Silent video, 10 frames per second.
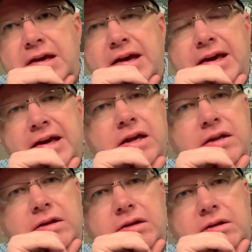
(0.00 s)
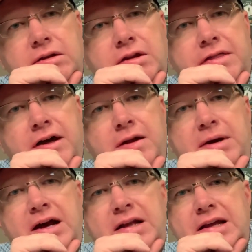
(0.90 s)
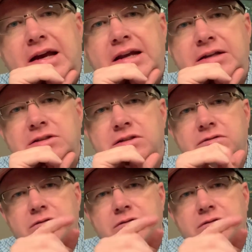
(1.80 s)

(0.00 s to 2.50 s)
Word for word: And the thought behind that is